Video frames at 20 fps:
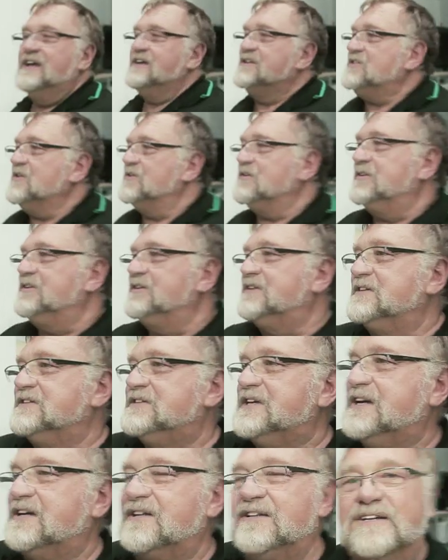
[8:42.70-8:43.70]
So you can
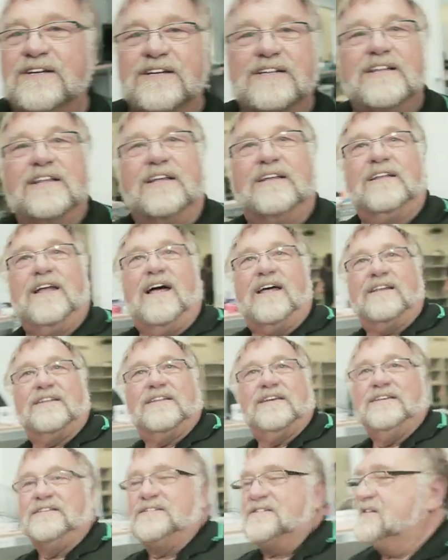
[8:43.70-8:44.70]
take a look at a lot of
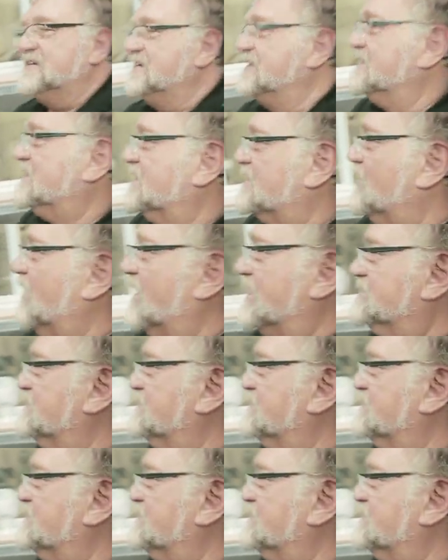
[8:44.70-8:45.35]
these uh, quad